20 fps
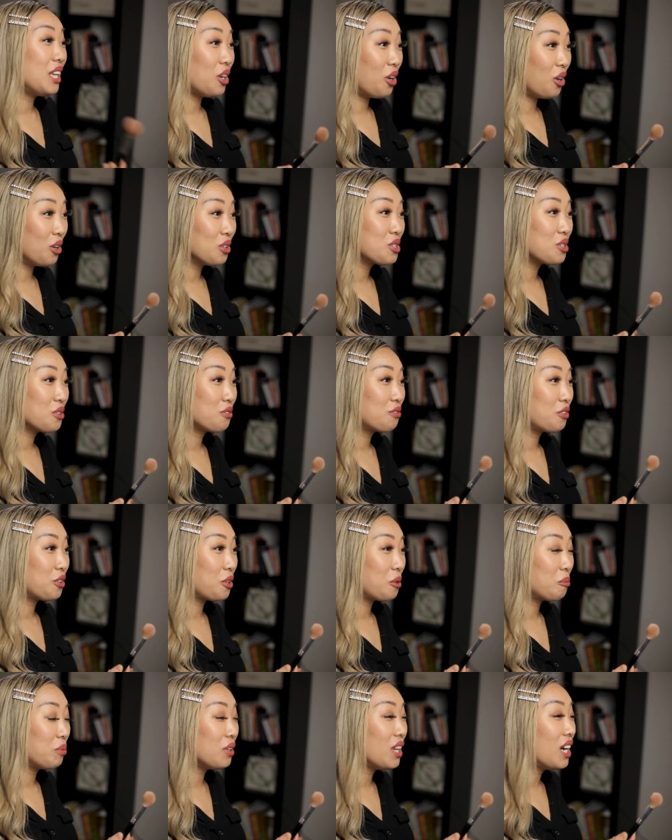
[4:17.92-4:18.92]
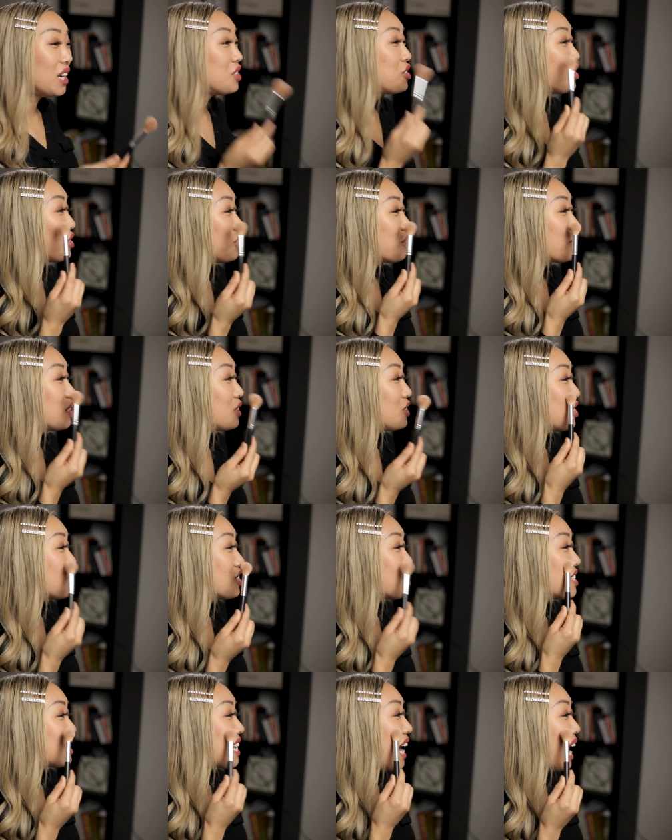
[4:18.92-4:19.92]
then also for your blush, you can
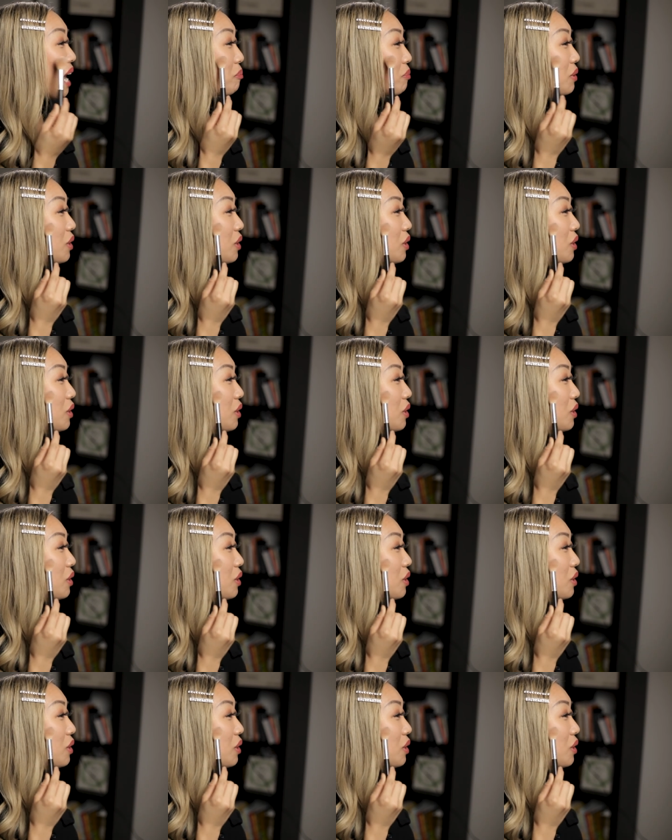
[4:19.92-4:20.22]
just tap